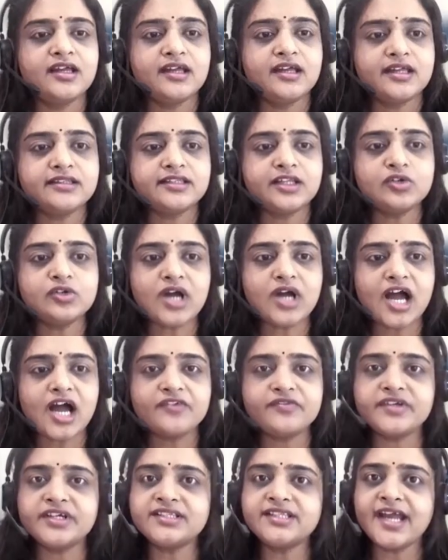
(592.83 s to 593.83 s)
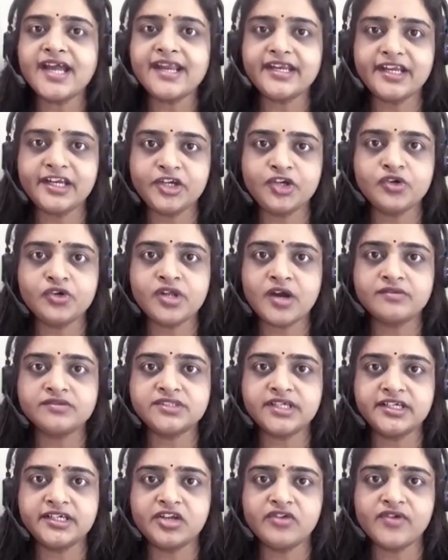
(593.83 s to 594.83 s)
Now after that in
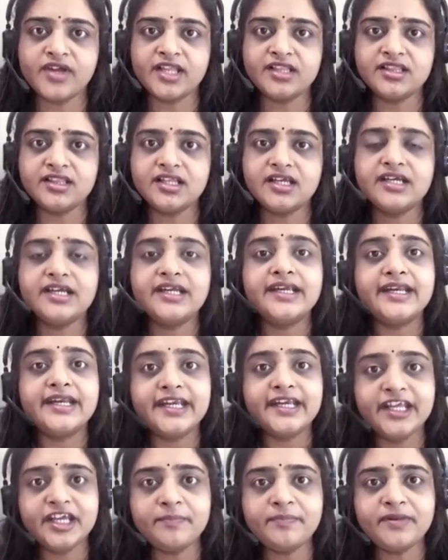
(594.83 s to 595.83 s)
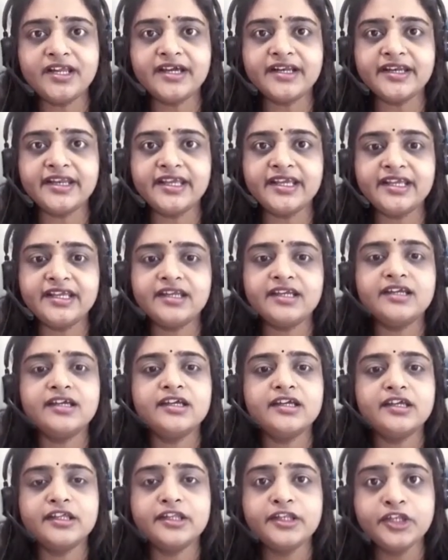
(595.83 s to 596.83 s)
2012, deep learning,
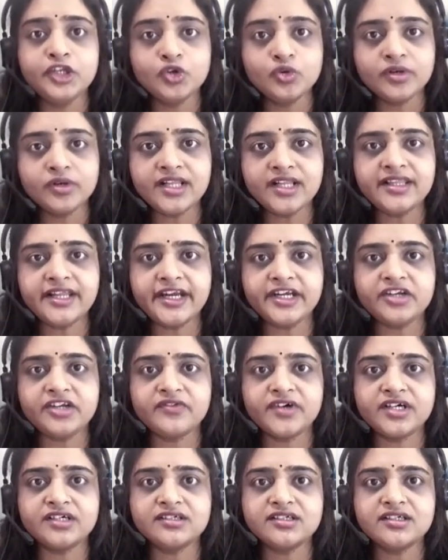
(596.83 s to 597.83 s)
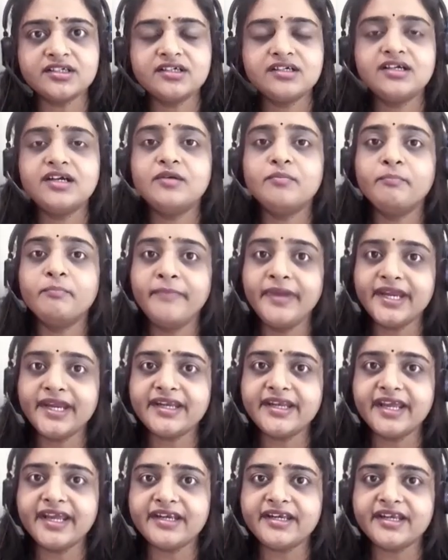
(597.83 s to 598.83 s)
neural network, big
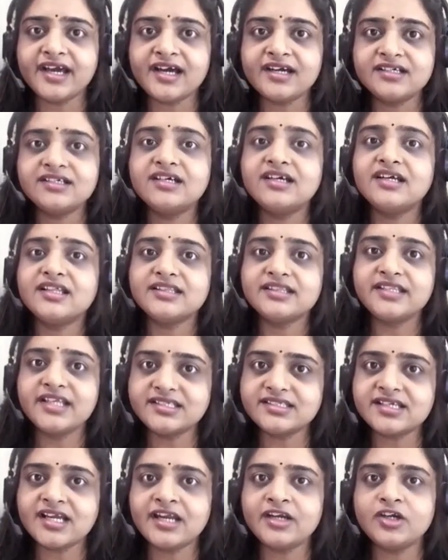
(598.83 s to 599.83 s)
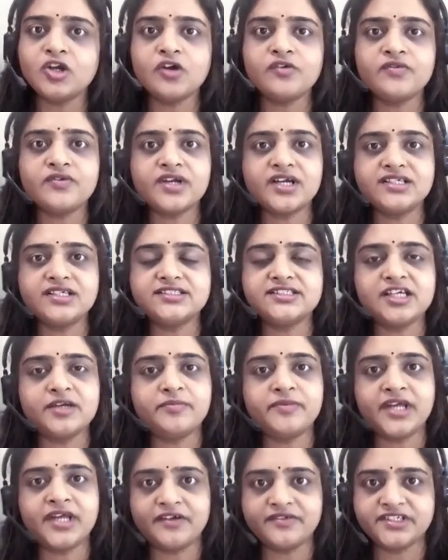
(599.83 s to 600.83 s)
data this kind of concept
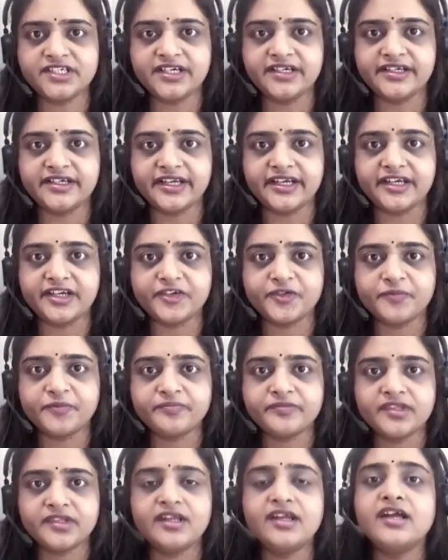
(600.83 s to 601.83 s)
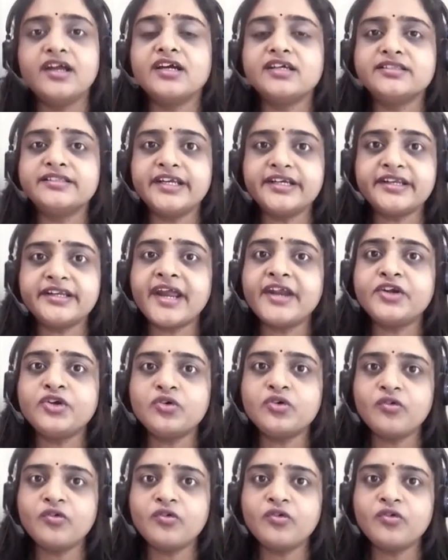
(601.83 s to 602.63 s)
have generated. They try to